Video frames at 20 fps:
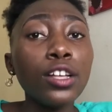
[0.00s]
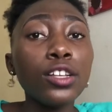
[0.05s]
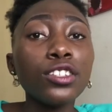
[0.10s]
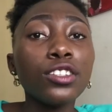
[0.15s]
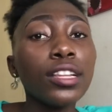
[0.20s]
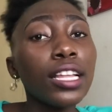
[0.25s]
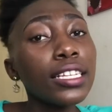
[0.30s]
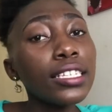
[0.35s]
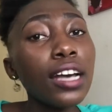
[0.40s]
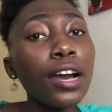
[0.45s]

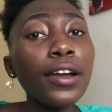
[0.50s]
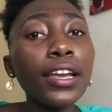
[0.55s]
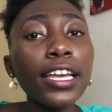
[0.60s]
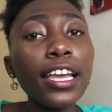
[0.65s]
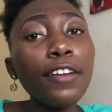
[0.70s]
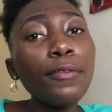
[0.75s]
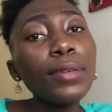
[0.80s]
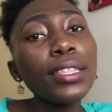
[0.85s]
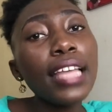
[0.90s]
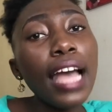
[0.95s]
So that's how he
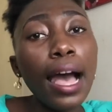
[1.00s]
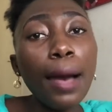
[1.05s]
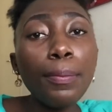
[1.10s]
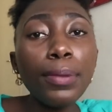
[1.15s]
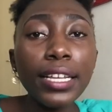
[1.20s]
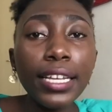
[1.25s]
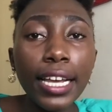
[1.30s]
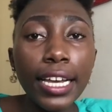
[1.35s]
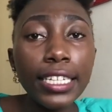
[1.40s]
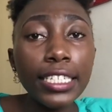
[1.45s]
gave me the
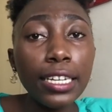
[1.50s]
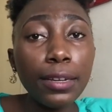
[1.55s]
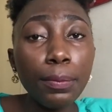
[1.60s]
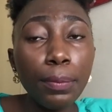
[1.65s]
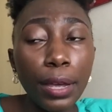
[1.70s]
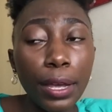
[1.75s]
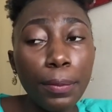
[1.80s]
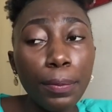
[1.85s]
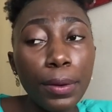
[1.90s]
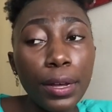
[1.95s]
application
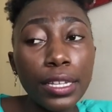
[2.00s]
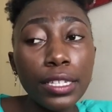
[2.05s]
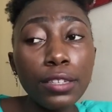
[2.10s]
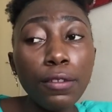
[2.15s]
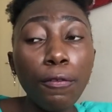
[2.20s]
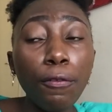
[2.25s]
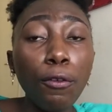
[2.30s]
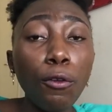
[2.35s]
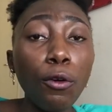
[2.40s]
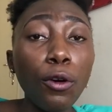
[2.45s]
papers
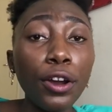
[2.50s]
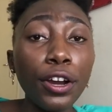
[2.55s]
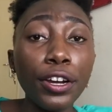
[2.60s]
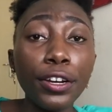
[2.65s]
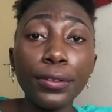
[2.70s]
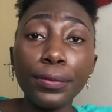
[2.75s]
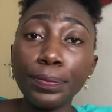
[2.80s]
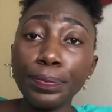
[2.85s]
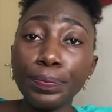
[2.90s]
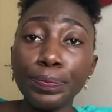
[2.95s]

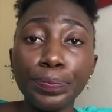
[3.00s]
for